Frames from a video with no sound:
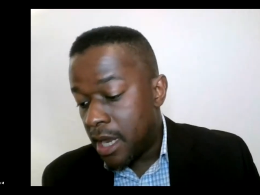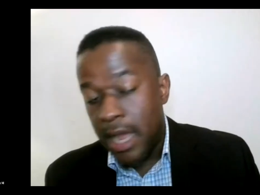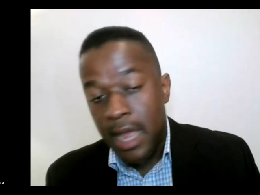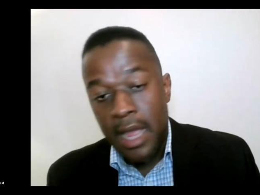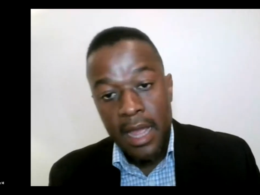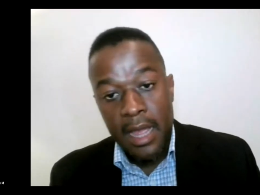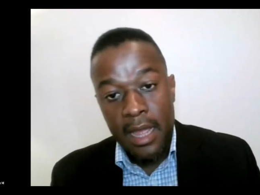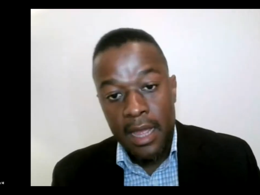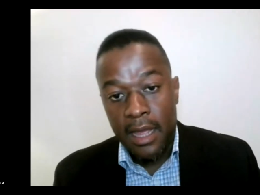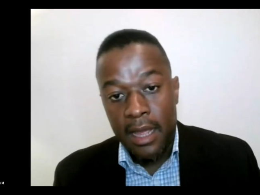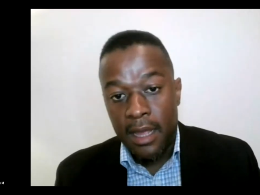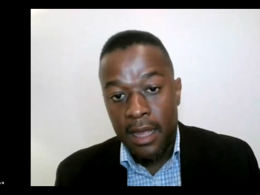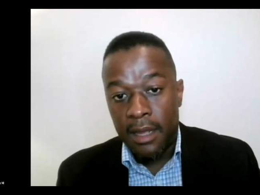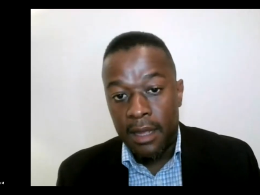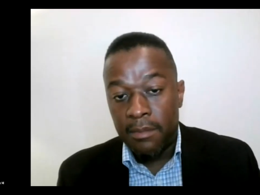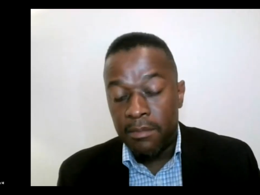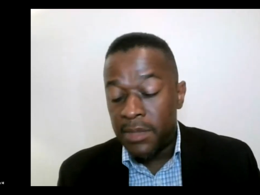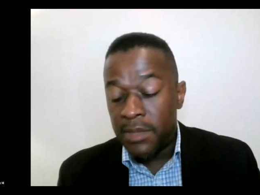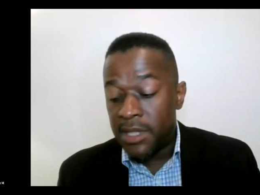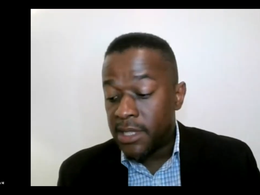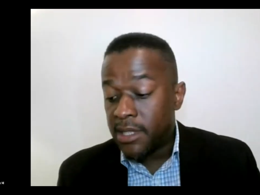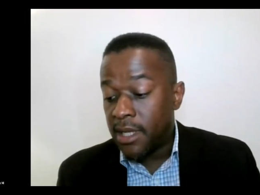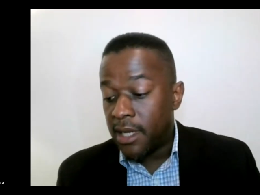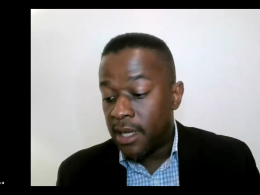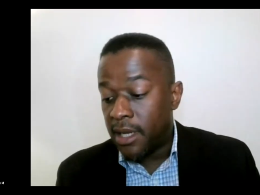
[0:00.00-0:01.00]

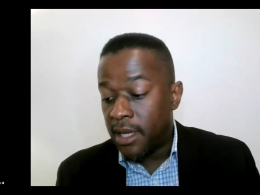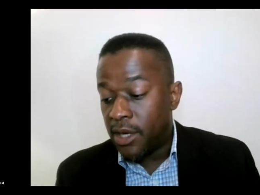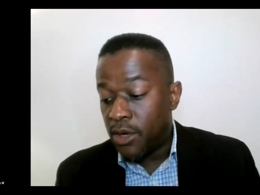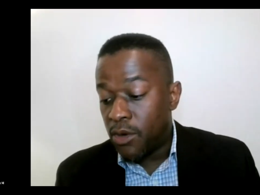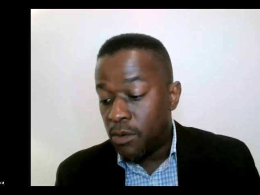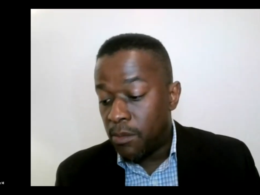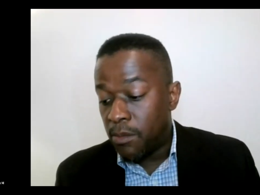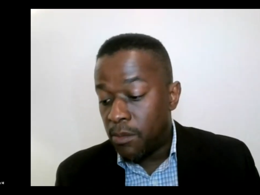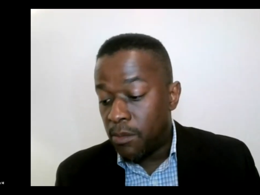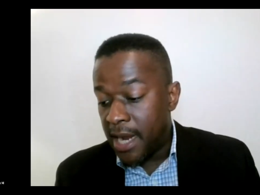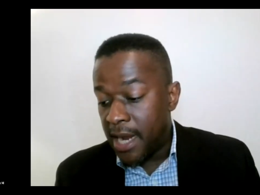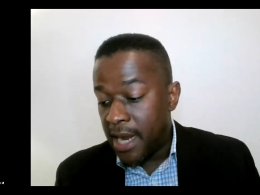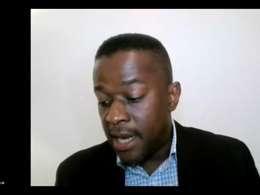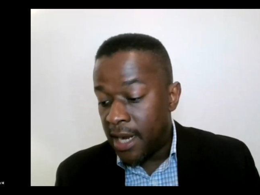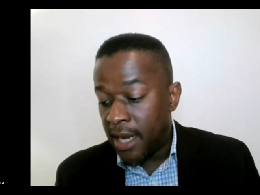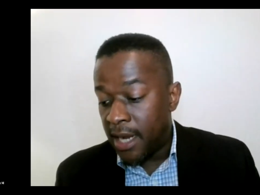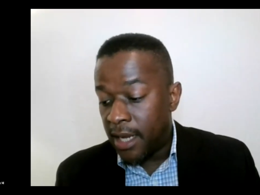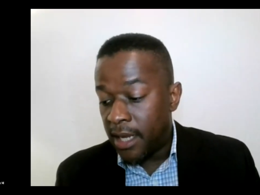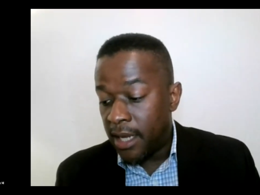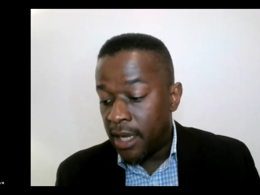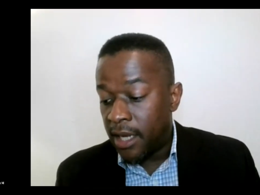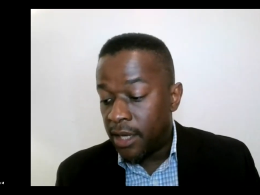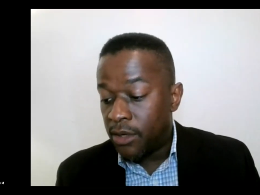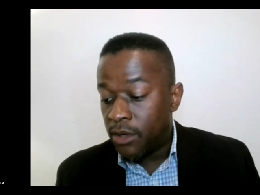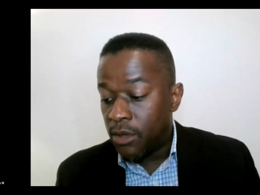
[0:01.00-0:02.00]
Mr.
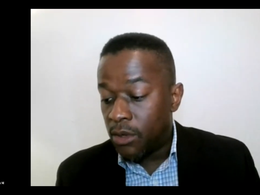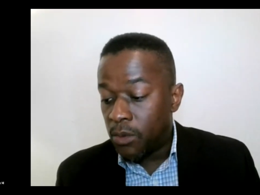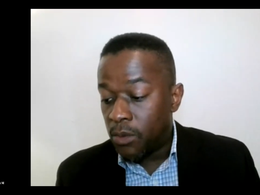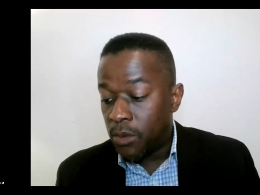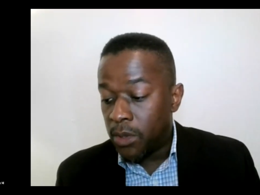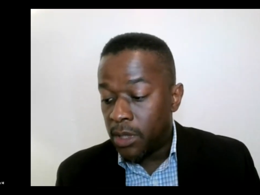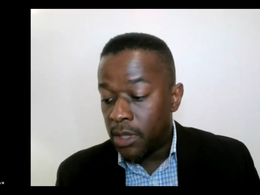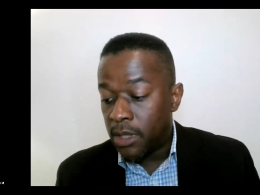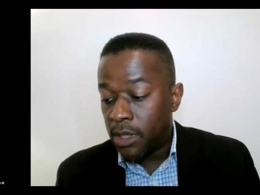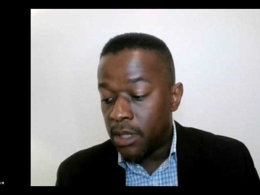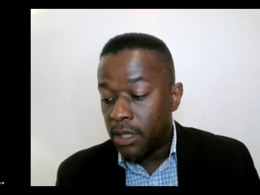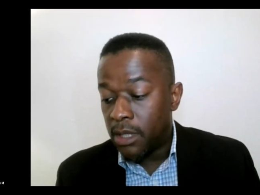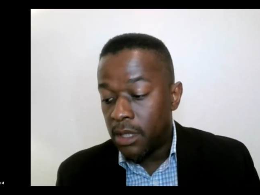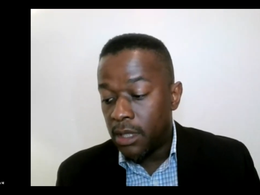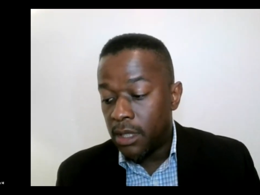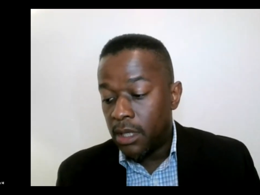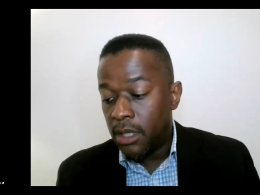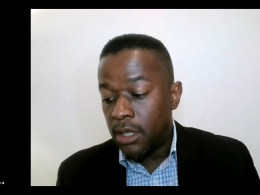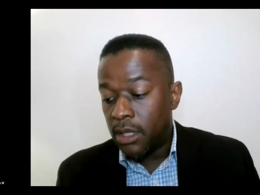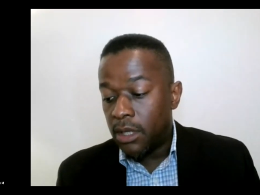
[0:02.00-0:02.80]
Nomlala, and your work.